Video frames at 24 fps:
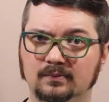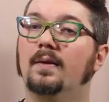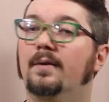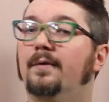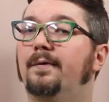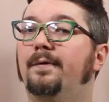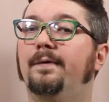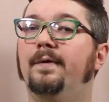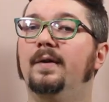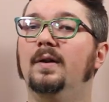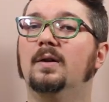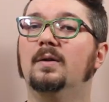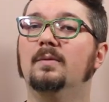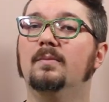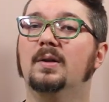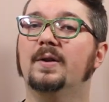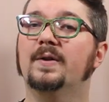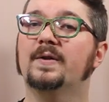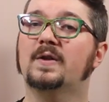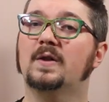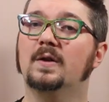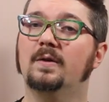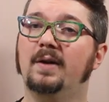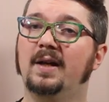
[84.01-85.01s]
The film
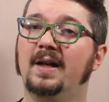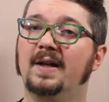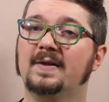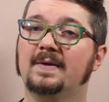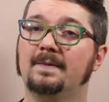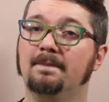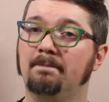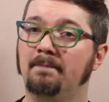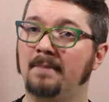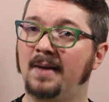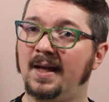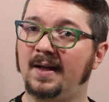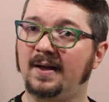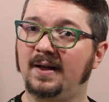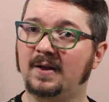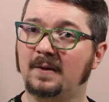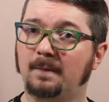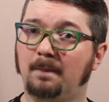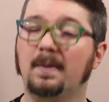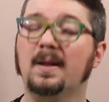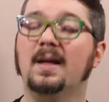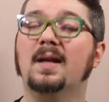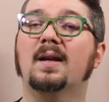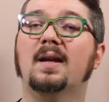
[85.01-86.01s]
also has
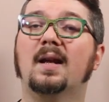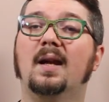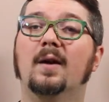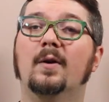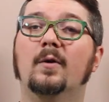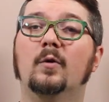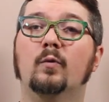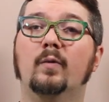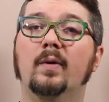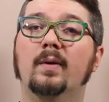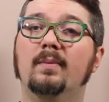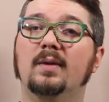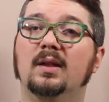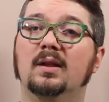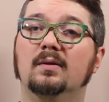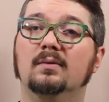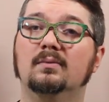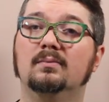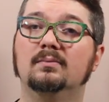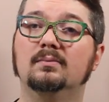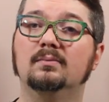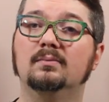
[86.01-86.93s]
manic pink-haired women.